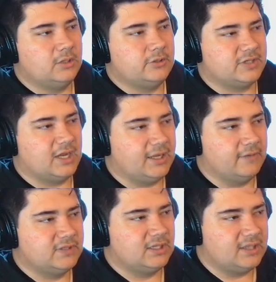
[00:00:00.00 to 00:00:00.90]
It just kind of
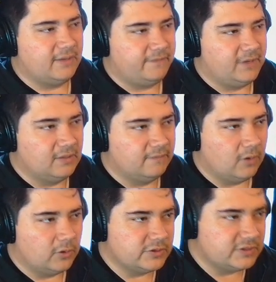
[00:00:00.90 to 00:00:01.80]
gives it that feel of
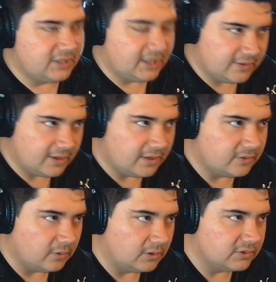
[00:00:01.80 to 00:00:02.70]
urgency, and that
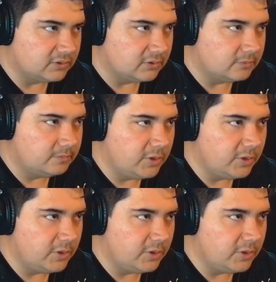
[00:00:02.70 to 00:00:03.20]
they're also,